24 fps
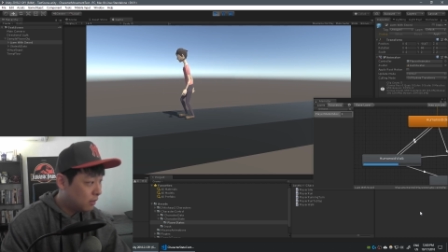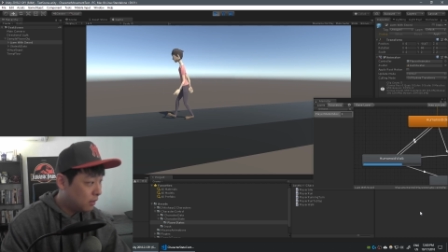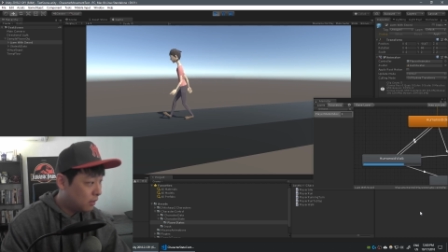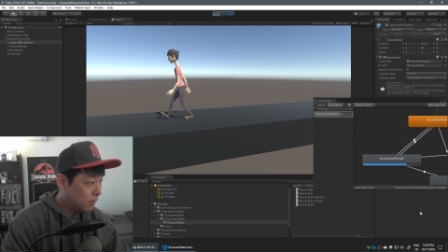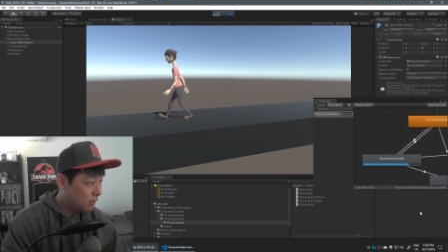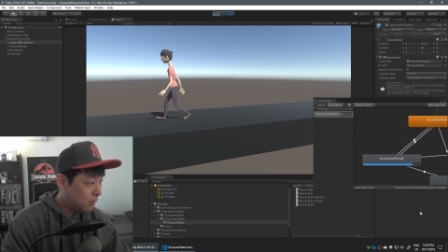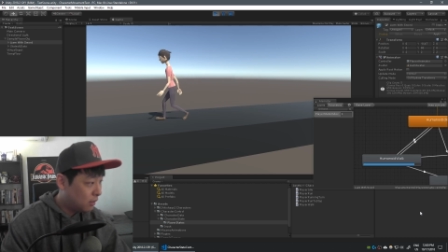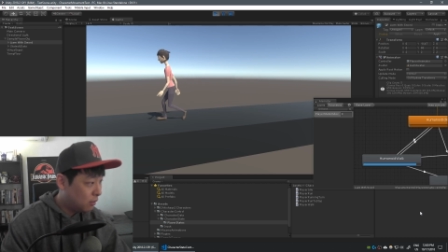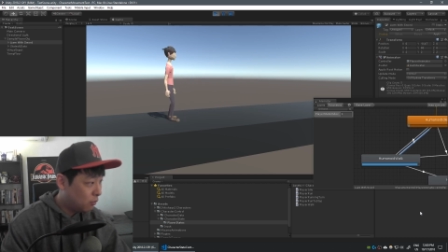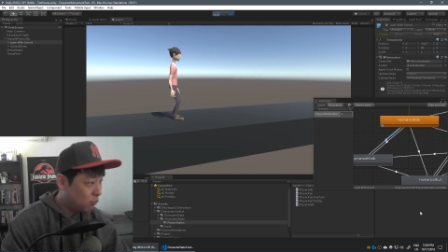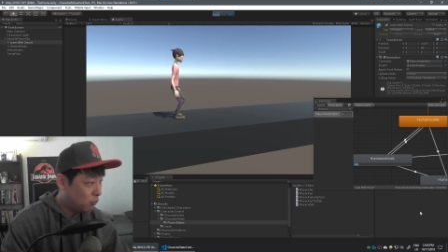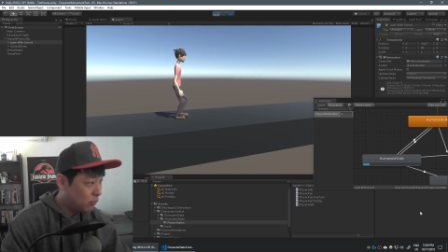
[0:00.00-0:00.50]

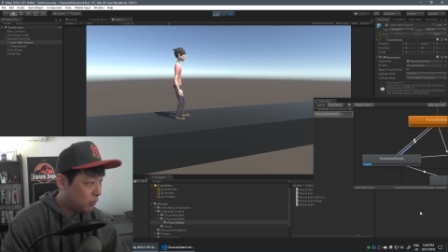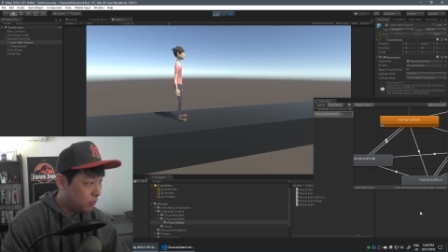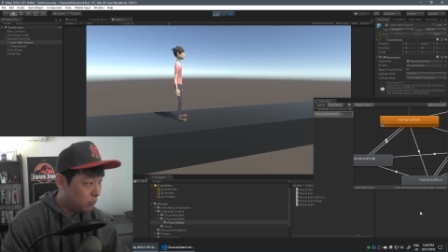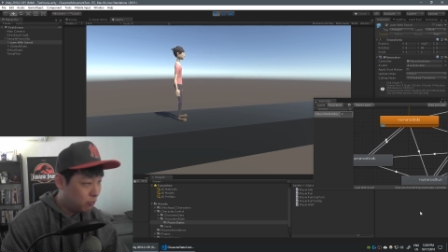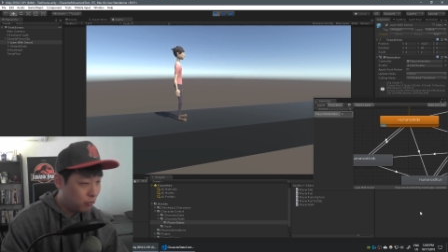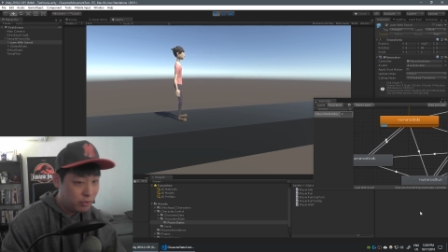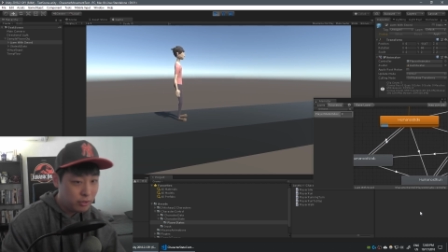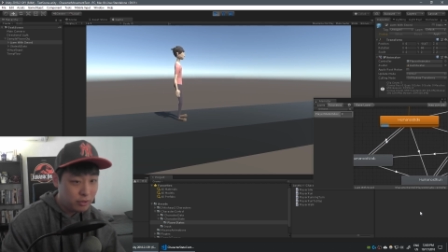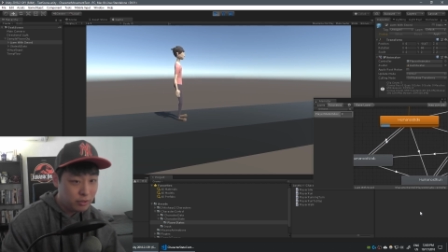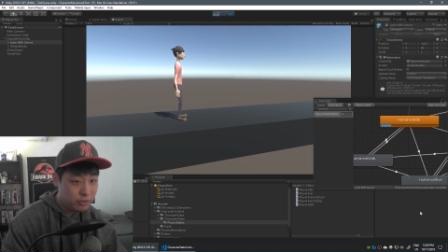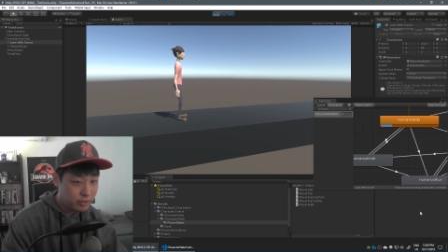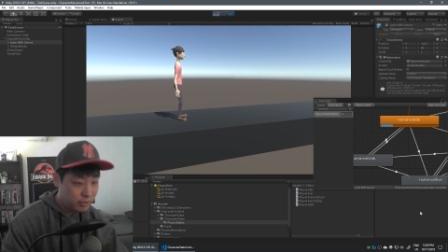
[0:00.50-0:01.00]
Uh, when,
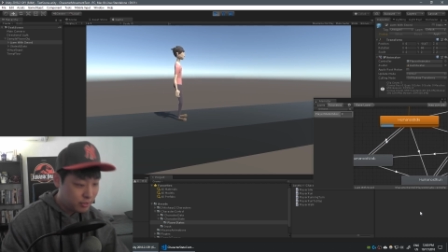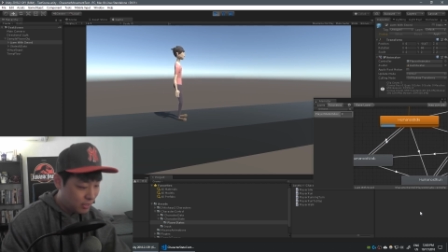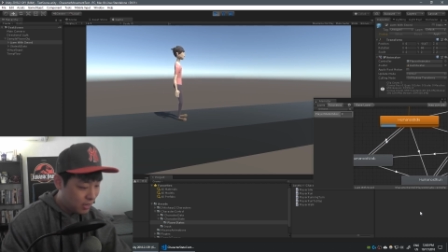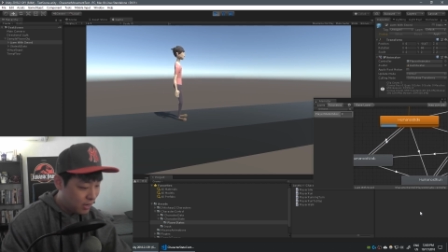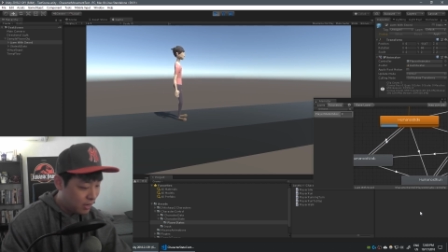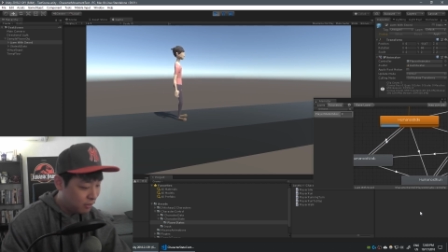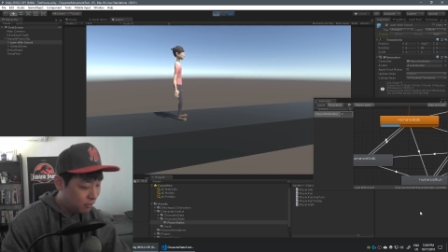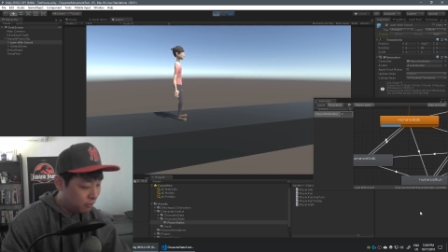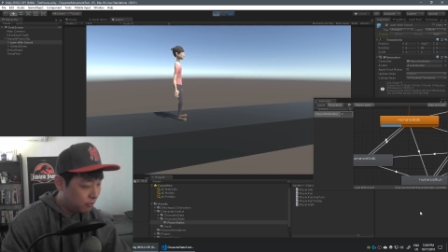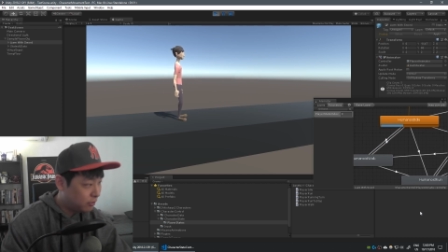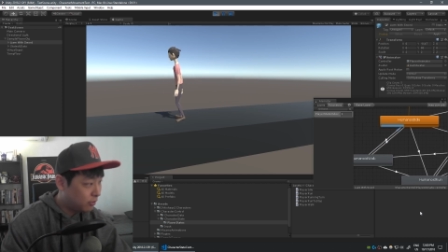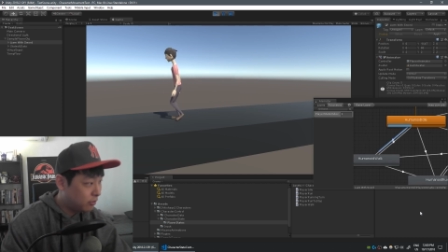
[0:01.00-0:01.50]
when you're just
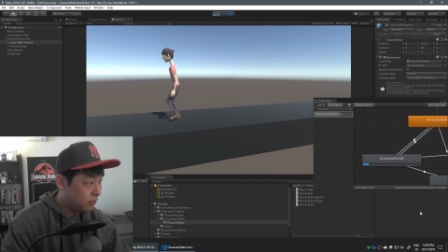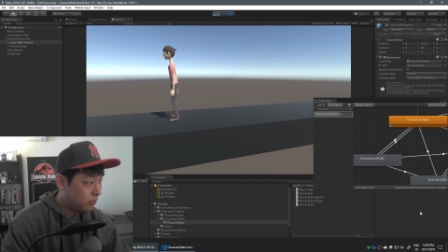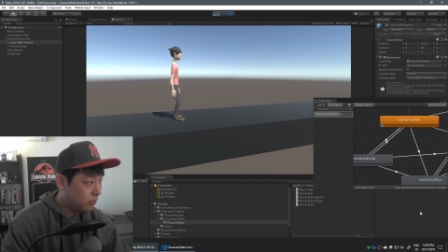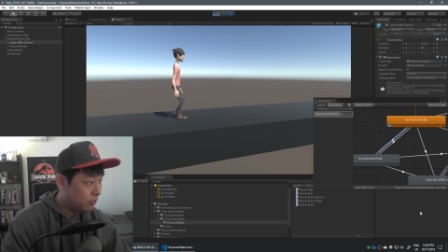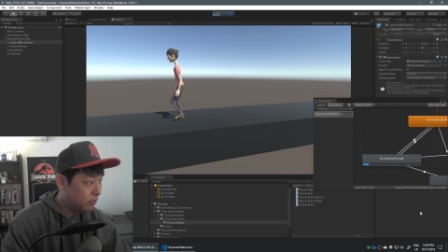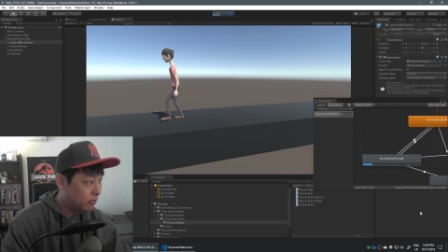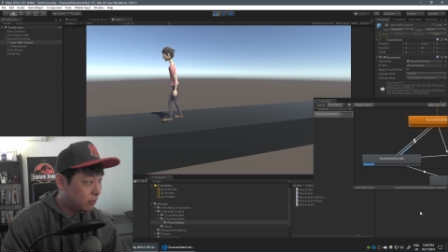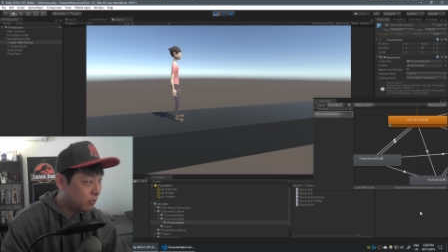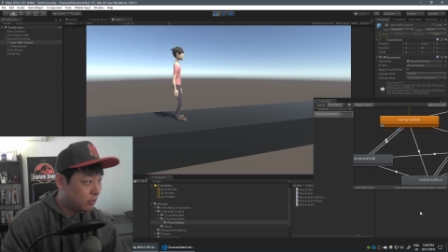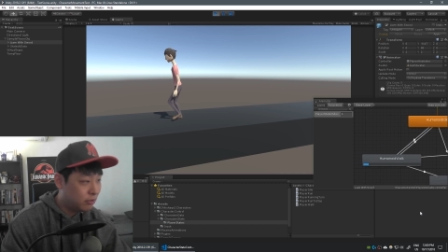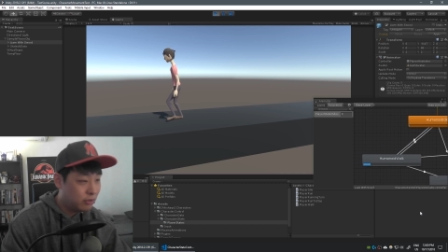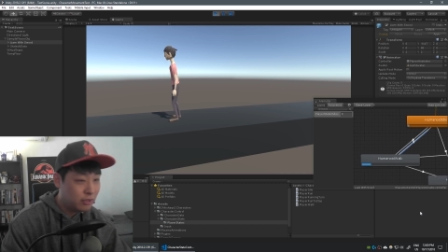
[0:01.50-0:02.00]
idle,
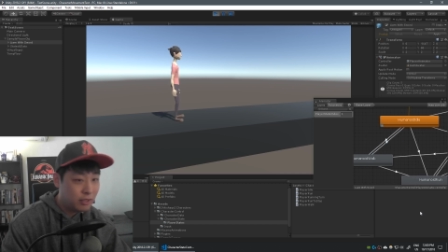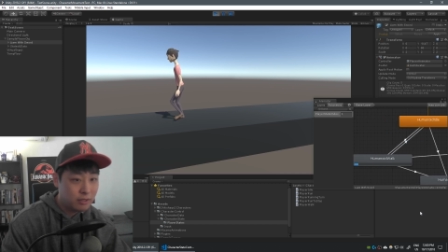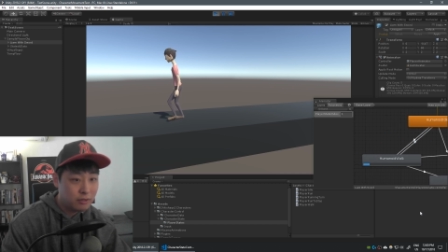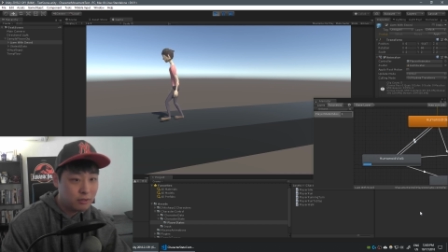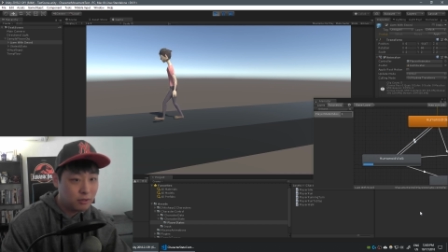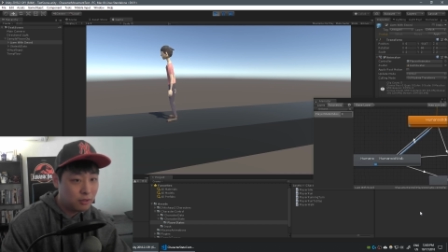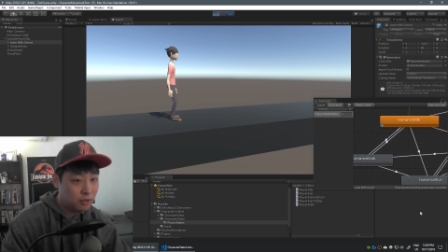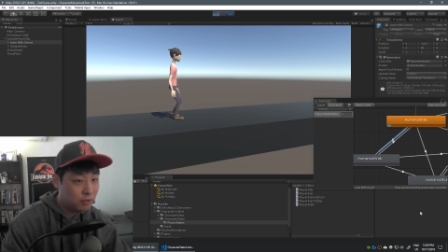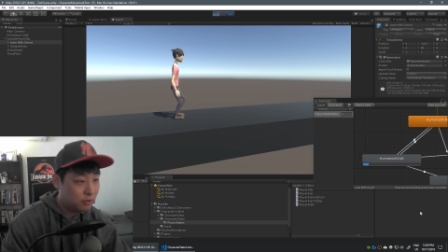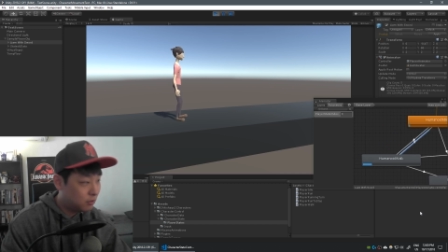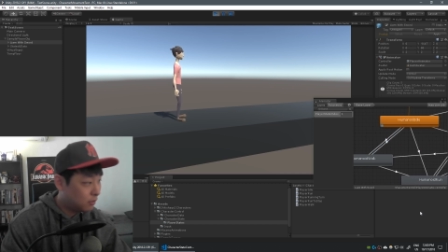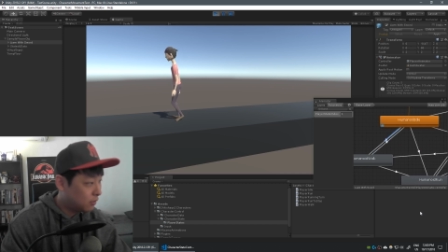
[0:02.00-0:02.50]
you, you can
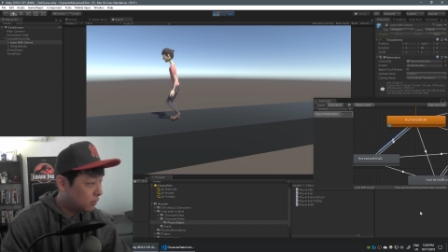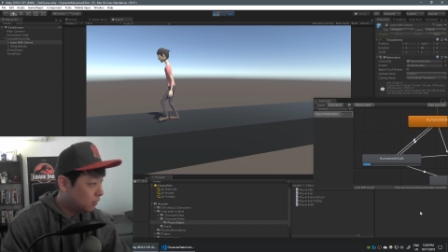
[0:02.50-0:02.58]
turn